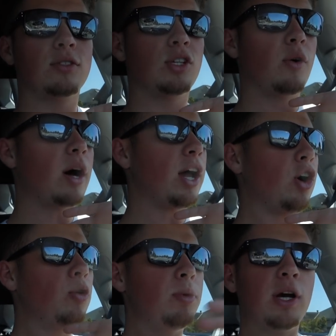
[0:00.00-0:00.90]
So I
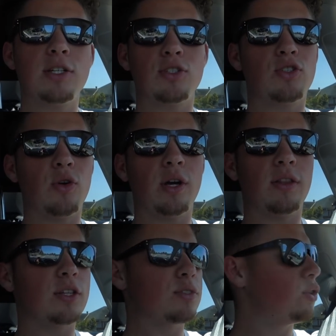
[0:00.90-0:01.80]
hope you guys
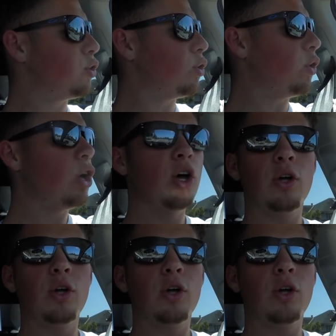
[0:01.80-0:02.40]
enjoyed this little